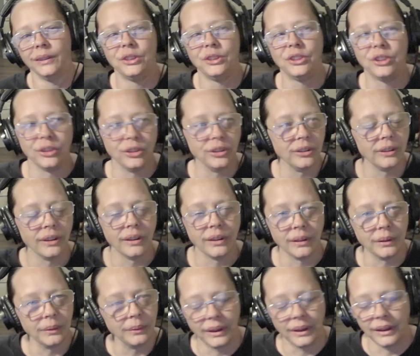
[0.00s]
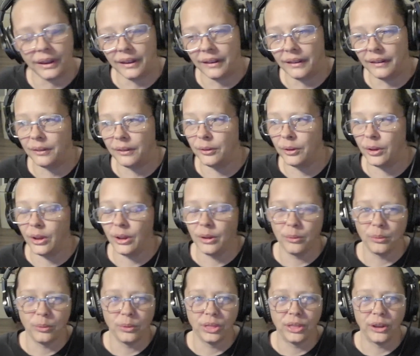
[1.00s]

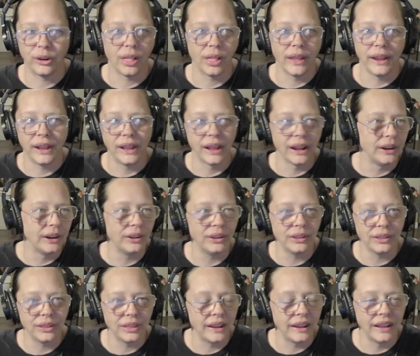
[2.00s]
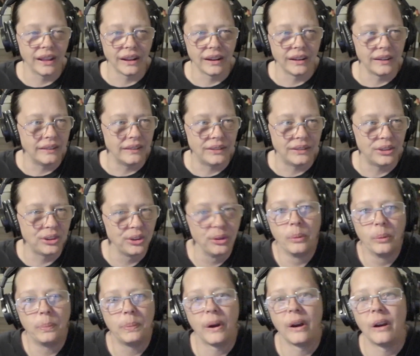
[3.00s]
they're like they gutted 2
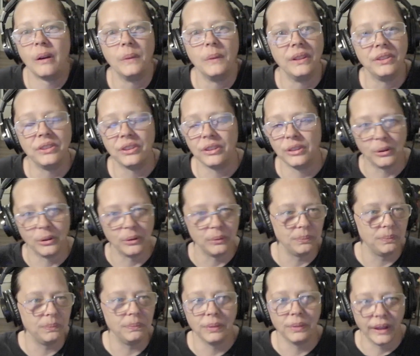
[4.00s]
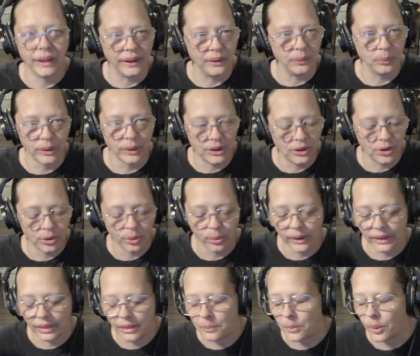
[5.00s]
apartments, and they're like
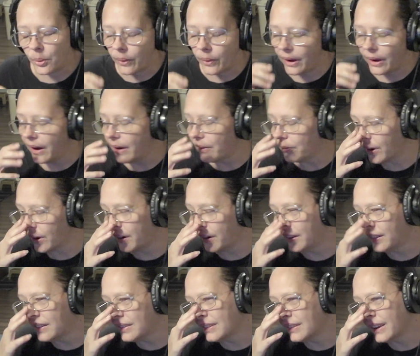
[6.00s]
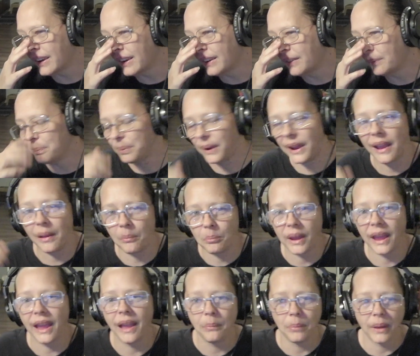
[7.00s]
redoing them or whatever. And it's like bang,
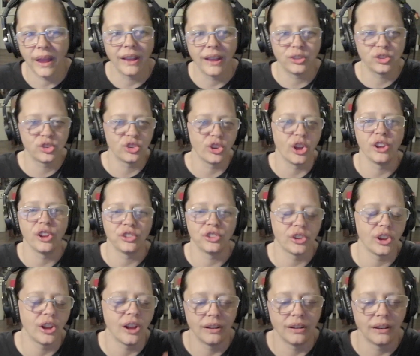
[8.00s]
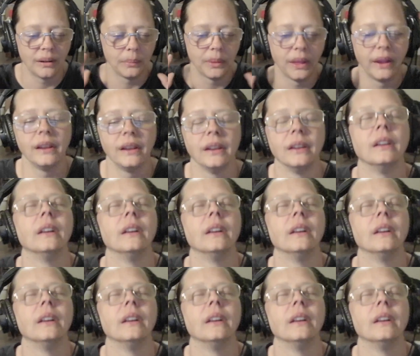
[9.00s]
bang, bang, saw, and I'm like,